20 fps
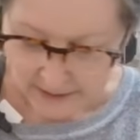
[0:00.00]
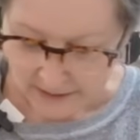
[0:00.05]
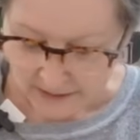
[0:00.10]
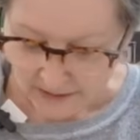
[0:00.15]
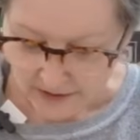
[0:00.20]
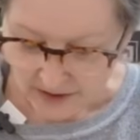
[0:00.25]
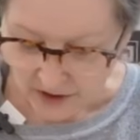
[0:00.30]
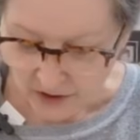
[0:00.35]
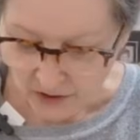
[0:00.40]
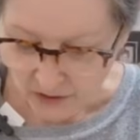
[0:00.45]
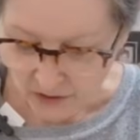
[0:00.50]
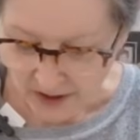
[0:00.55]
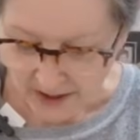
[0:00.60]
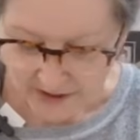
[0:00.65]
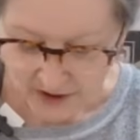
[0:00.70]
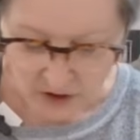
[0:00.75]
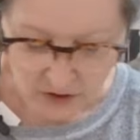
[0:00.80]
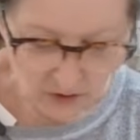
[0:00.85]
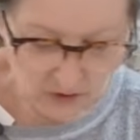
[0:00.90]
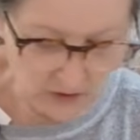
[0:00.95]
So I
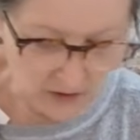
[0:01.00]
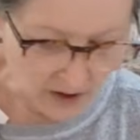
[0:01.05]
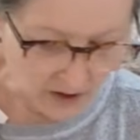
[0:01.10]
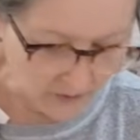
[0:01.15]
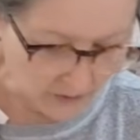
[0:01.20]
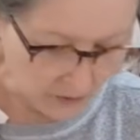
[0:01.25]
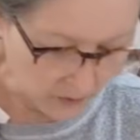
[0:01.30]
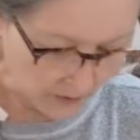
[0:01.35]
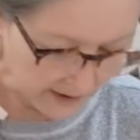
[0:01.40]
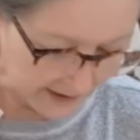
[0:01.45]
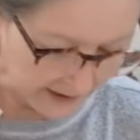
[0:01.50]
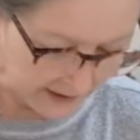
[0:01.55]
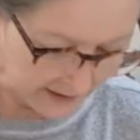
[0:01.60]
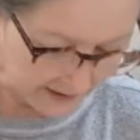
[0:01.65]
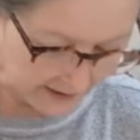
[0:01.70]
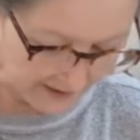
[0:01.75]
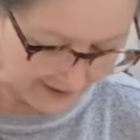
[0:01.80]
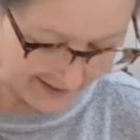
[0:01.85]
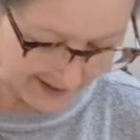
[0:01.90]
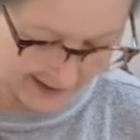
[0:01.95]
do avoid
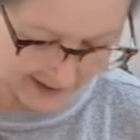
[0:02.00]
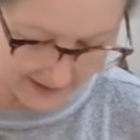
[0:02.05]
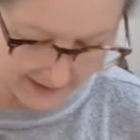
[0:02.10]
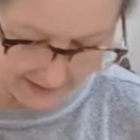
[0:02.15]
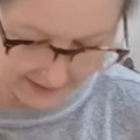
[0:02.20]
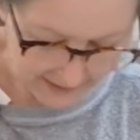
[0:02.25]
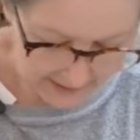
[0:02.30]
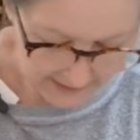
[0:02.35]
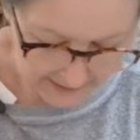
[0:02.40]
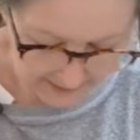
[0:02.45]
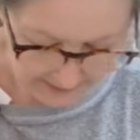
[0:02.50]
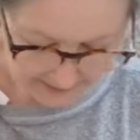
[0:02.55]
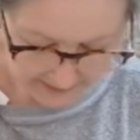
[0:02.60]
that.